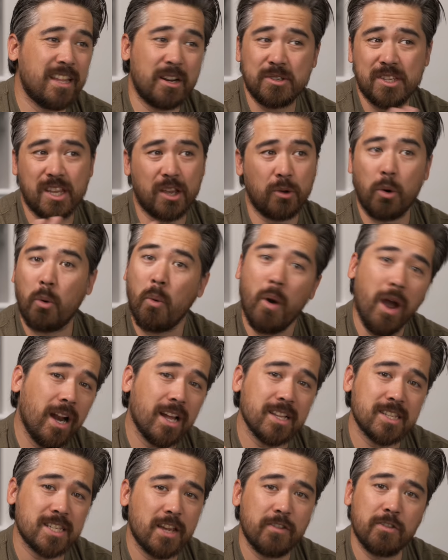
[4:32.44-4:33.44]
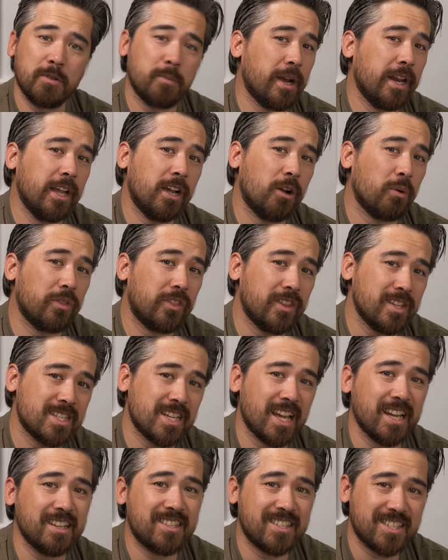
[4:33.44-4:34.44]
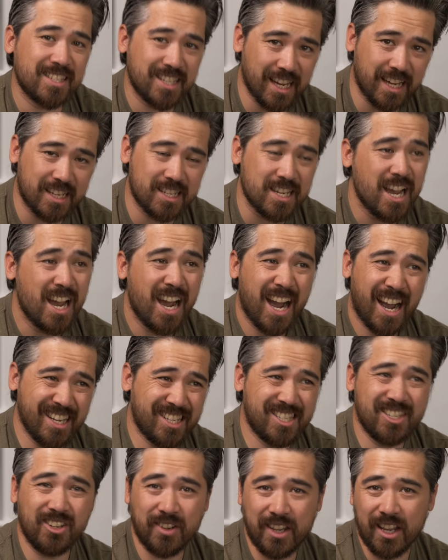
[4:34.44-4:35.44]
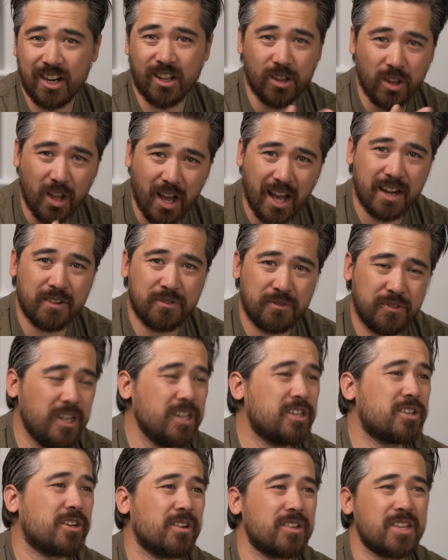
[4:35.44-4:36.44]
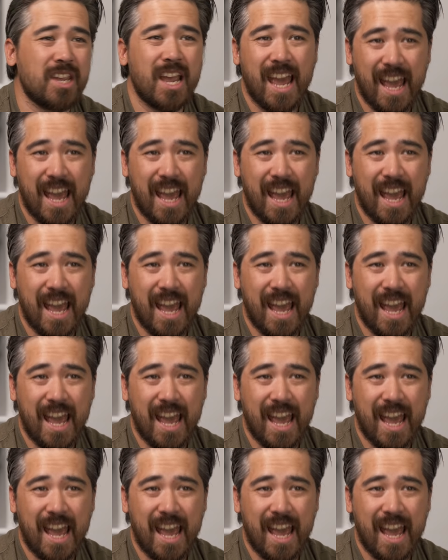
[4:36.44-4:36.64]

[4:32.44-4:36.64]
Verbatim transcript: Then I was thinking, well, why not save the money and go with the Z6? I still get a lot of features,